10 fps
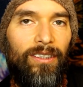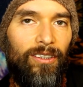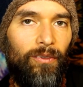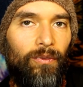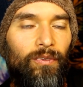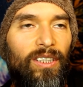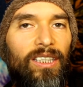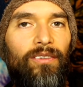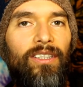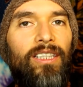to
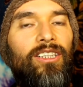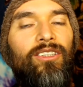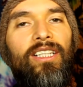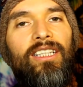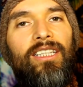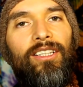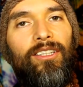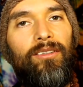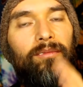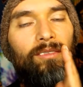really, really strengthen
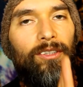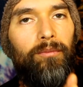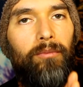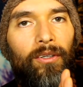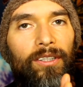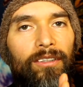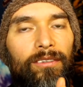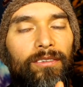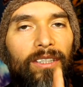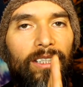your point
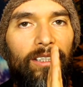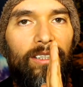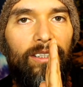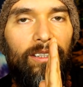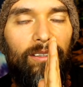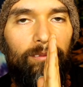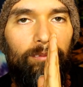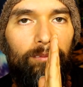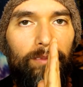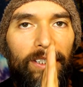of
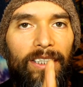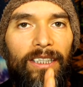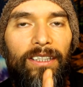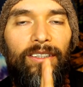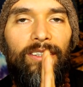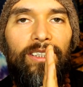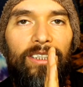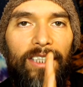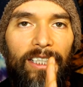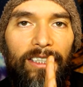being, your
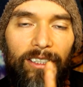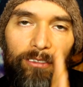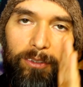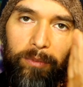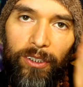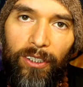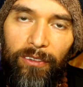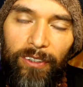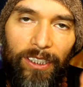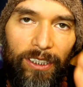state of
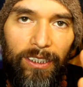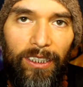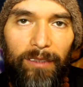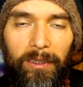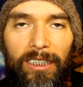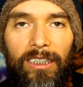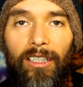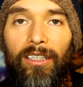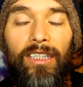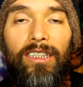observing, because
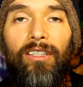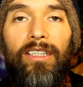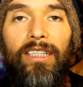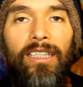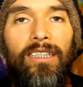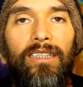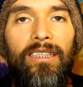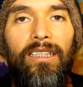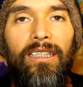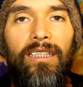that's all it is.
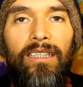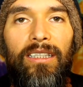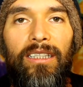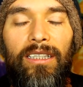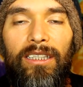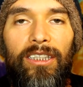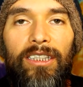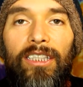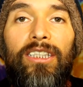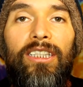It's
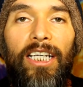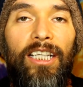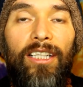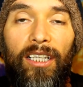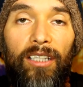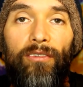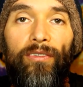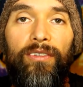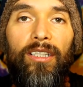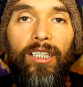just a state of
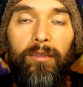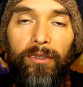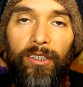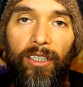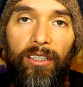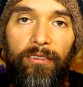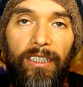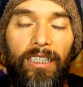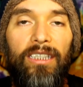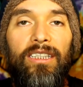
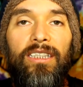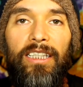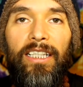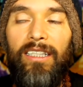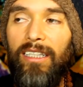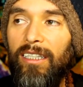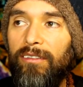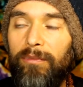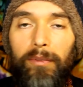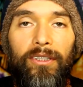observing, a state
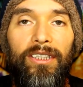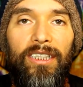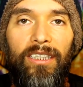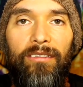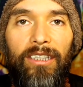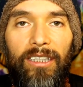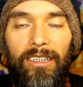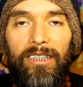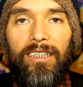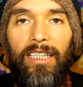of perceiving,
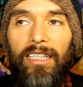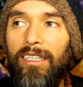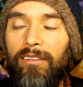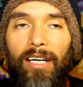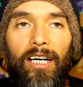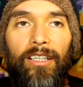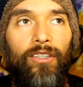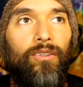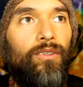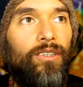a state of how
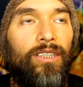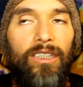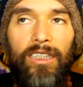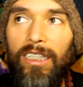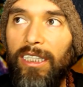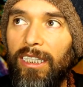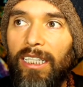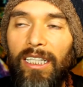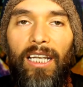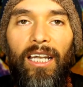you see
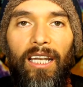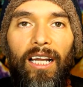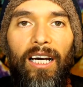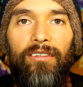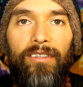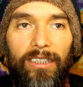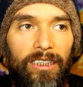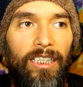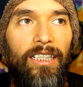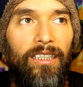life, a
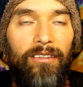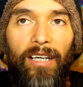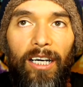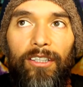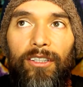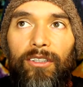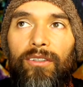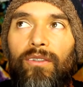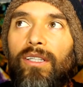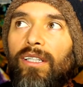state of how
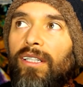you